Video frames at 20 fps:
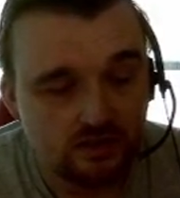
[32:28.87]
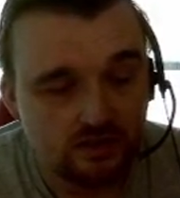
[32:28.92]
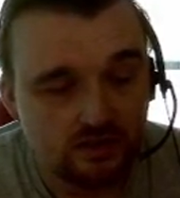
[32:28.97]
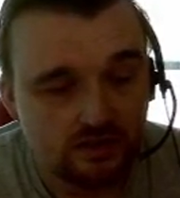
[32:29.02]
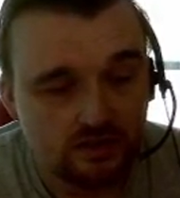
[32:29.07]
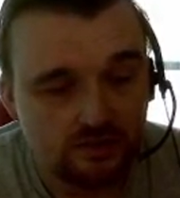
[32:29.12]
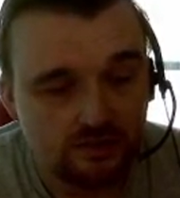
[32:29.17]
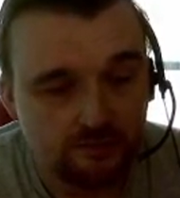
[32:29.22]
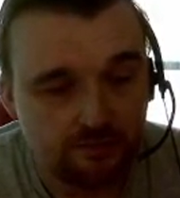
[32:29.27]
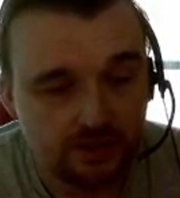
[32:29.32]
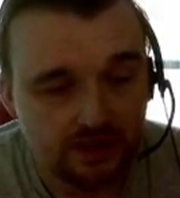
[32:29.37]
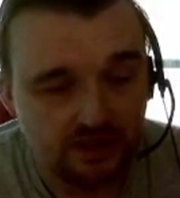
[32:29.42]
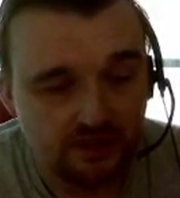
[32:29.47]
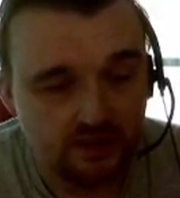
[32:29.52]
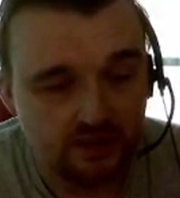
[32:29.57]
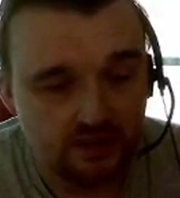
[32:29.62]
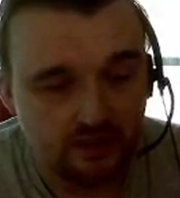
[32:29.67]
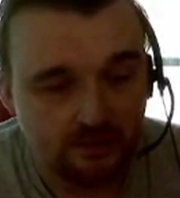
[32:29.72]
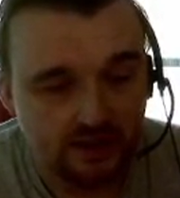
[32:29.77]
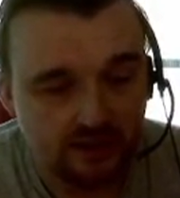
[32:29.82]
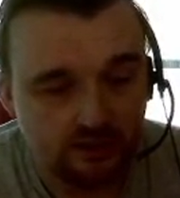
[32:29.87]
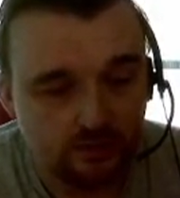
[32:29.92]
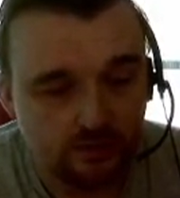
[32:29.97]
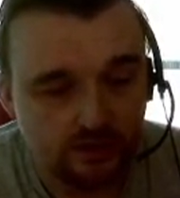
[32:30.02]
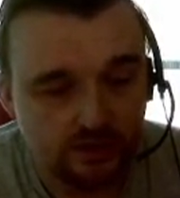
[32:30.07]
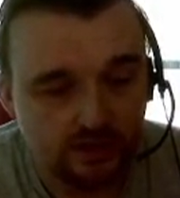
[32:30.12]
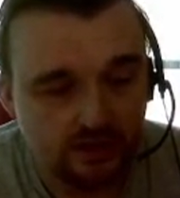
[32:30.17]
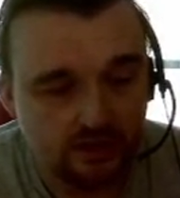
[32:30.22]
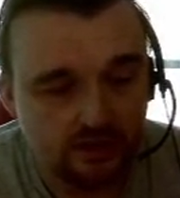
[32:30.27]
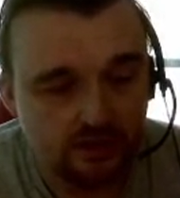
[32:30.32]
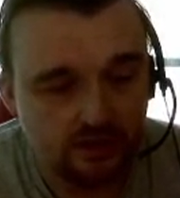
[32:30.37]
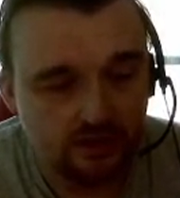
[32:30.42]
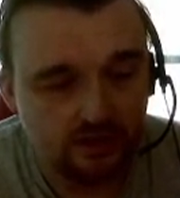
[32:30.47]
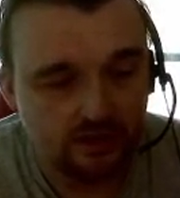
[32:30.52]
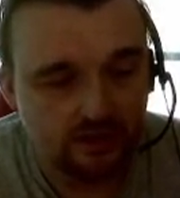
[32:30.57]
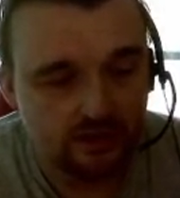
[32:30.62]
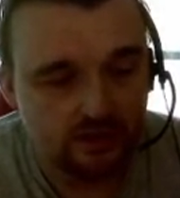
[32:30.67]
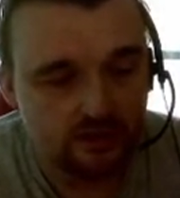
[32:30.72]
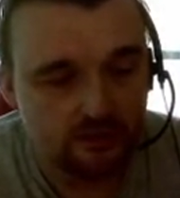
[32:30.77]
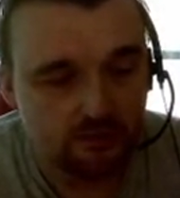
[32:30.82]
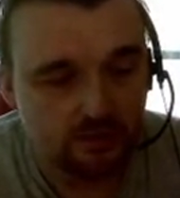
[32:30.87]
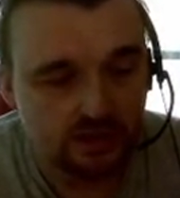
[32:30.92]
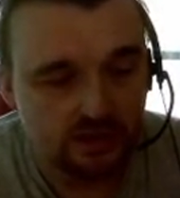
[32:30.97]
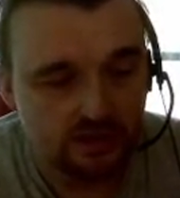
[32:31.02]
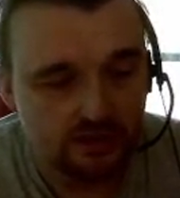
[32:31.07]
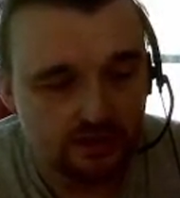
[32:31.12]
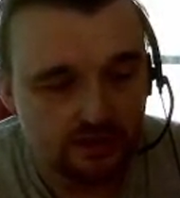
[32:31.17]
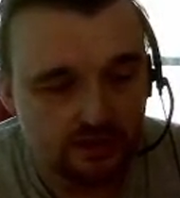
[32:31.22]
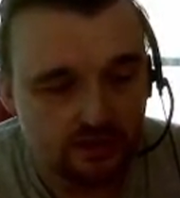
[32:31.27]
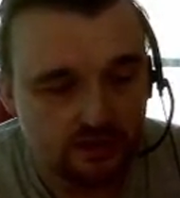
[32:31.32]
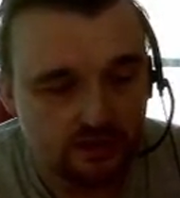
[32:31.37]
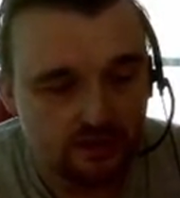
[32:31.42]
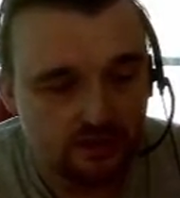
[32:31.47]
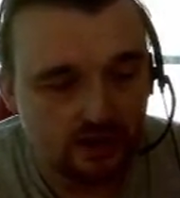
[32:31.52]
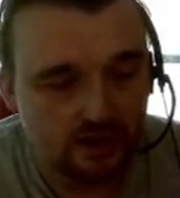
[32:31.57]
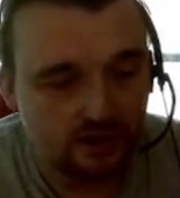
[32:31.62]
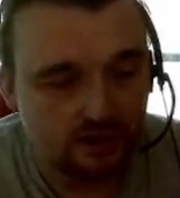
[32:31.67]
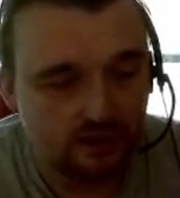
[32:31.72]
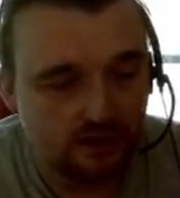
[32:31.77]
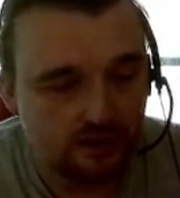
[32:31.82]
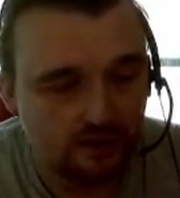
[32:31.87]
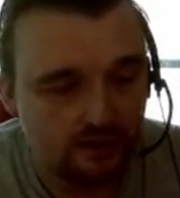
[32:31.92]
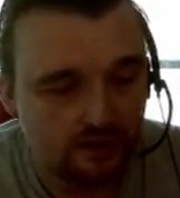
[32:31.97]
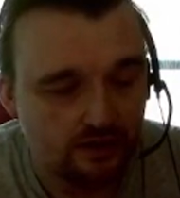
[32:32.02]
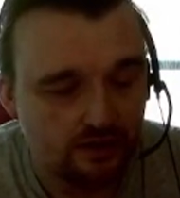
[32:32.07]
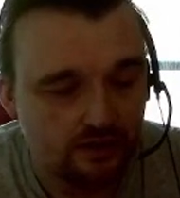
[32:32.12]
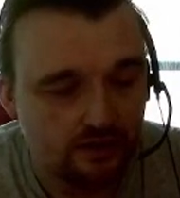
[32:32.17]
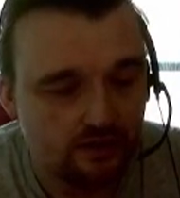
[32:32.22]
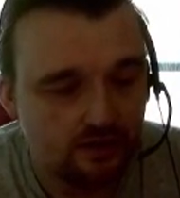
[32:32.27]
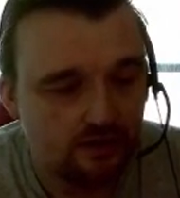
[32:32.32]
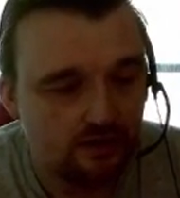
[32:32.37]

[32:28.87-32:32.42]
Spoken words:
And they're meeting in the middle here, and this person is kind of the